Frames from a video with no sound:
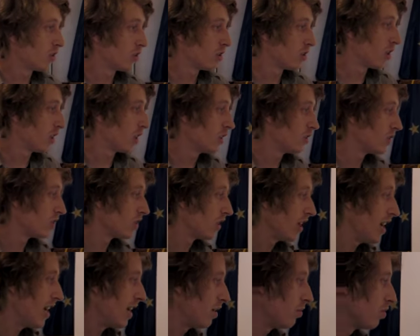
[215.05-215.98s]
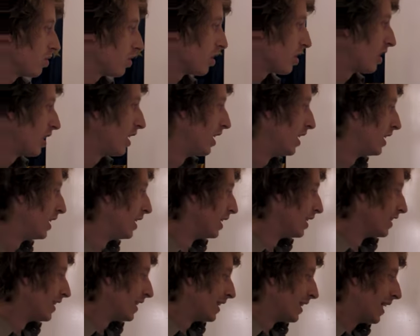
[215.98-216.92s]
So sound.
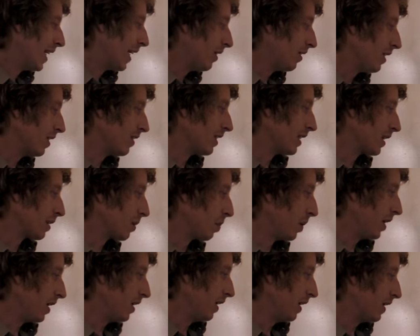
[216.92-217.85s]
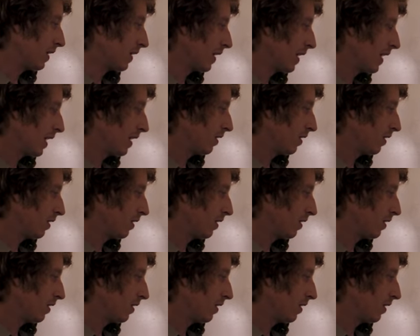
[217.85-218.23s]
How can I explain this?